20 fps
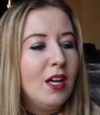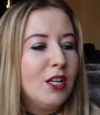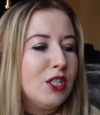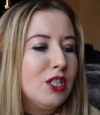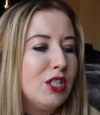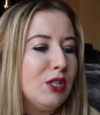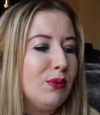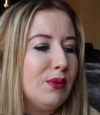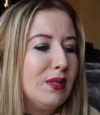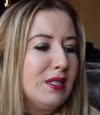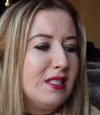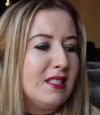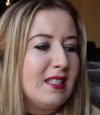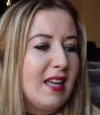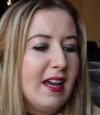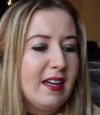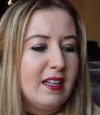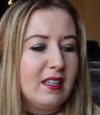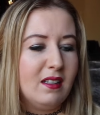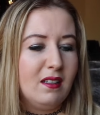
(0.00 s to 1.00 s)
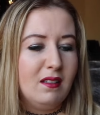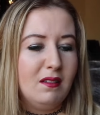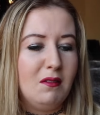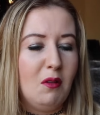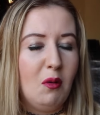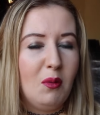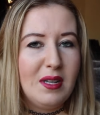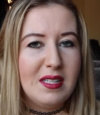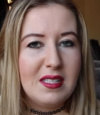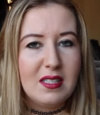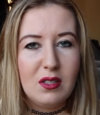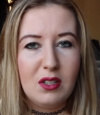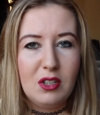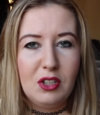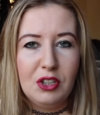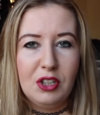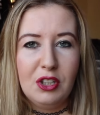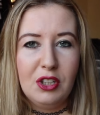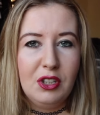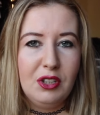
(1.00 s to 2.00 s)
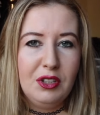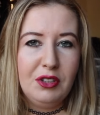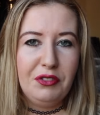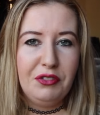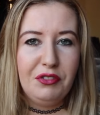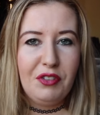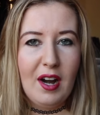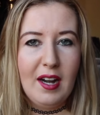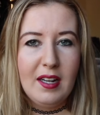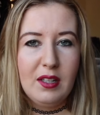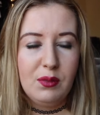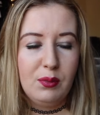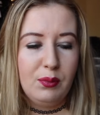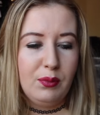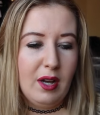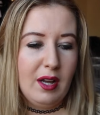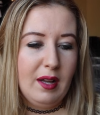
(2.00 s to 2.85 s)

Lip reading: She was like always the girl in the front,